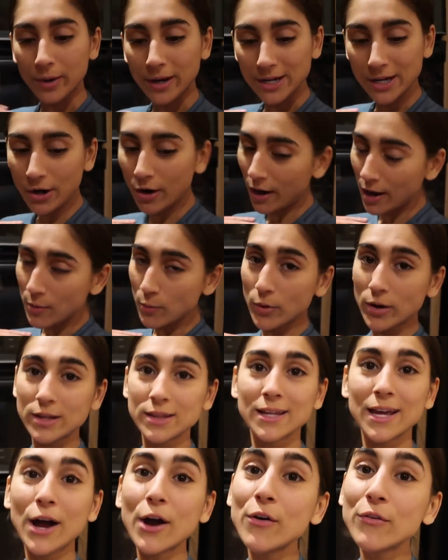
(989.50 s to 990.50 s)
Right now I'm wearing
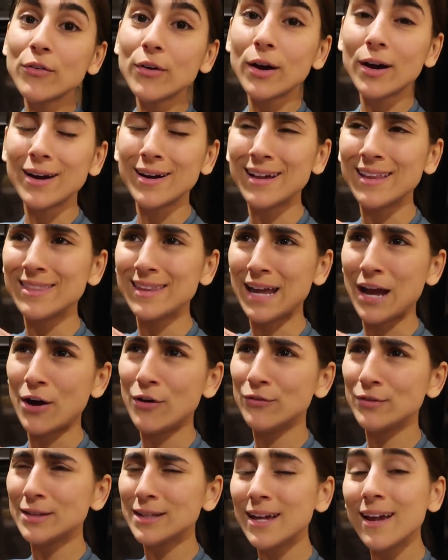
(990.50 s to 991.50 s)
the Alpha, uh, the
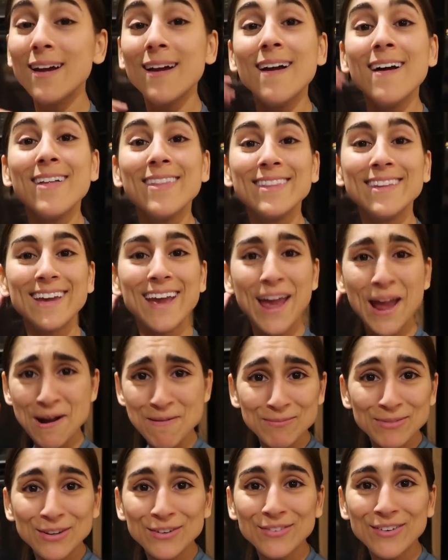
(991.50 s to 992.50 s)
Alpha the
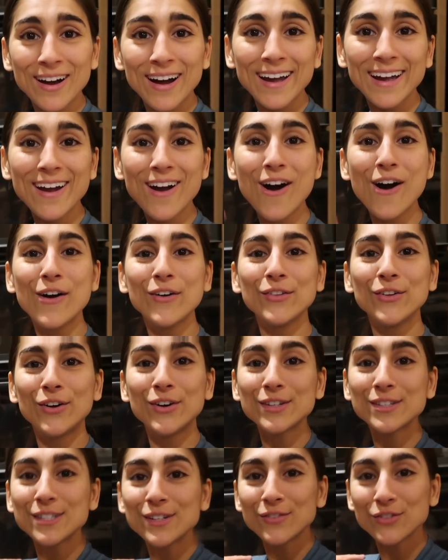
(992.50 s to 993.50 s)
Amplify uh,
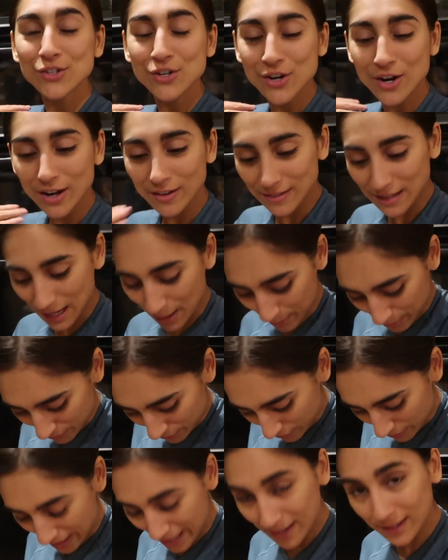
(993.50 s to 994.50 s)
long sleeve shirt and the
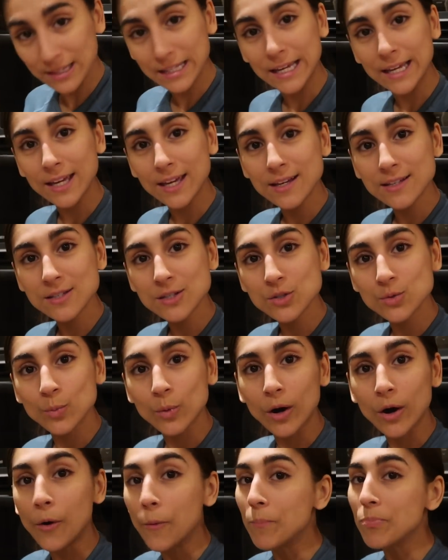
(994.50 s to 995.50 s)
Amplify leggings as
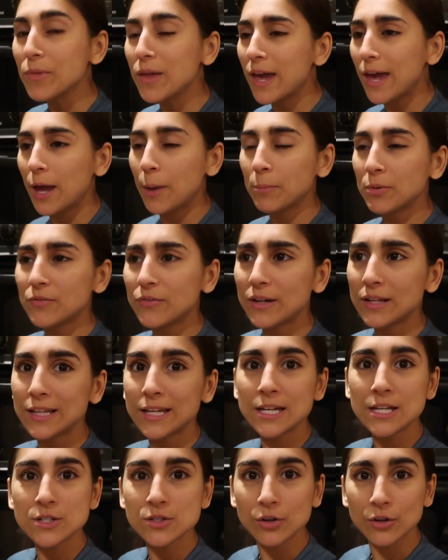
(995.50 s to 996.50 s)
well. Amplify
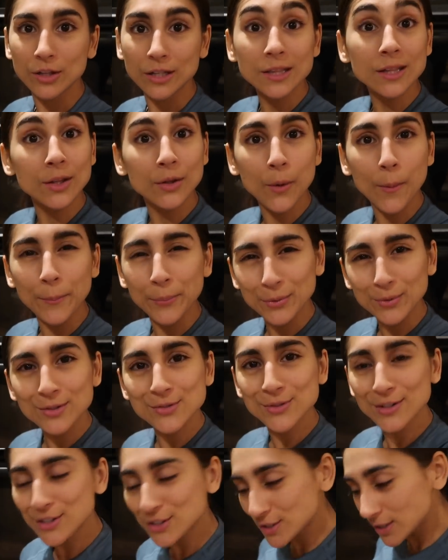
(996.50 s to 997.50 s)
leggings are like the little booty
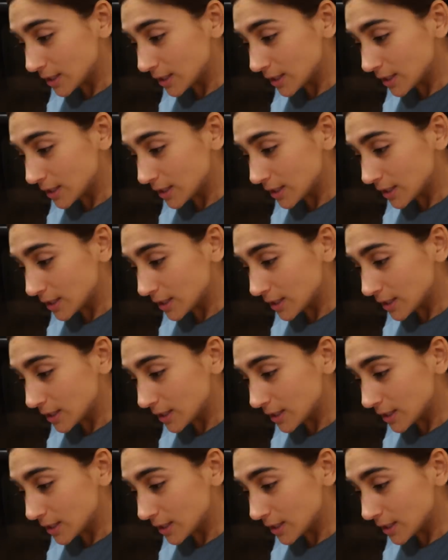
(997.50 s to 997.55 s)
scrunch